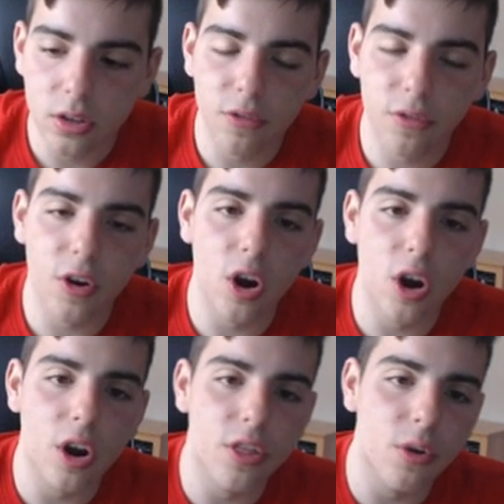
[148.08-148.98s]

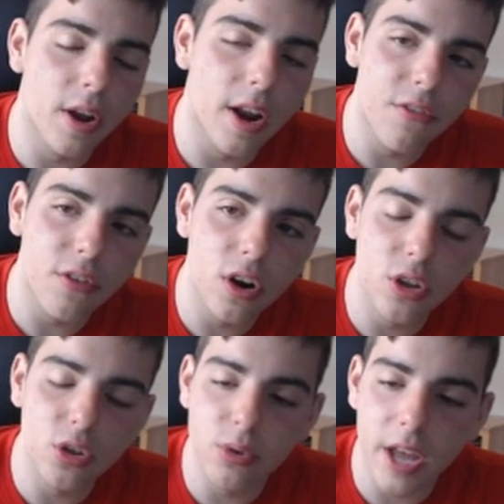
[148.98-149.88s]
for the whatever,
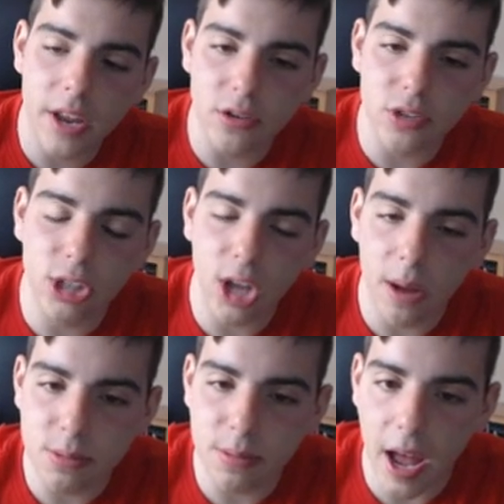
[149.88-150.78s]
you get your
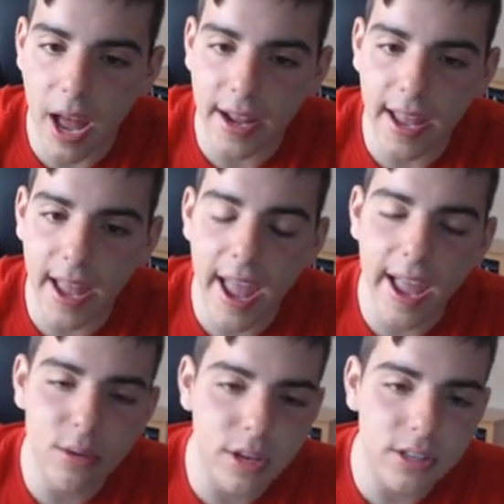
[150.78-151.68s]
stubs back, and
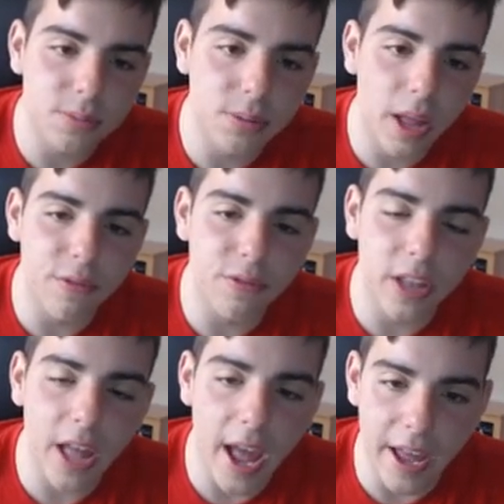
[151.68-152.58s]
you get to play with
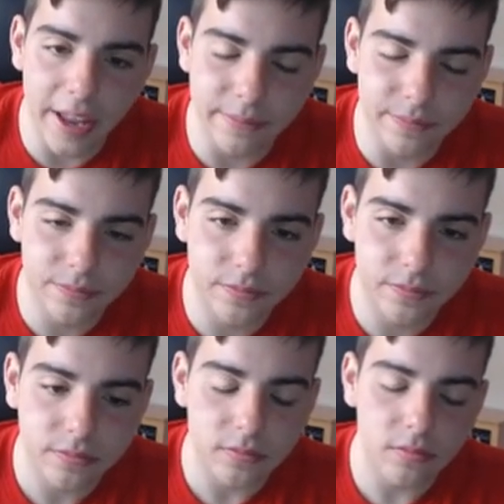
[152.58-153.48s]
Vlad.
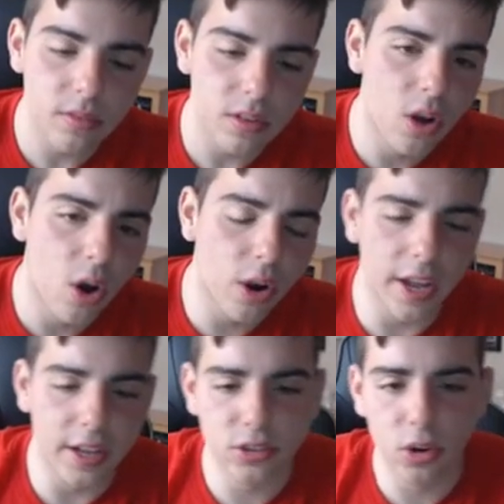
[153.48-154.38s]
Okay,
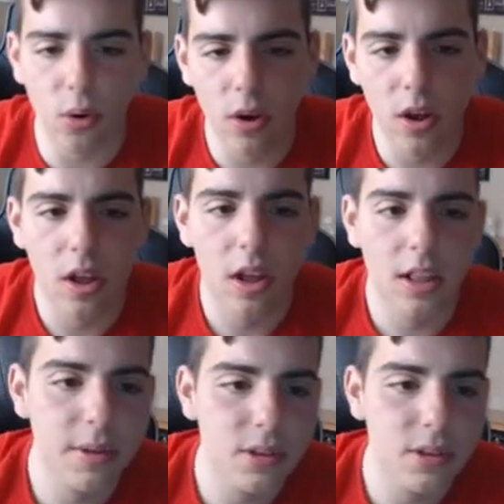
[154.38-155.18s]
so let me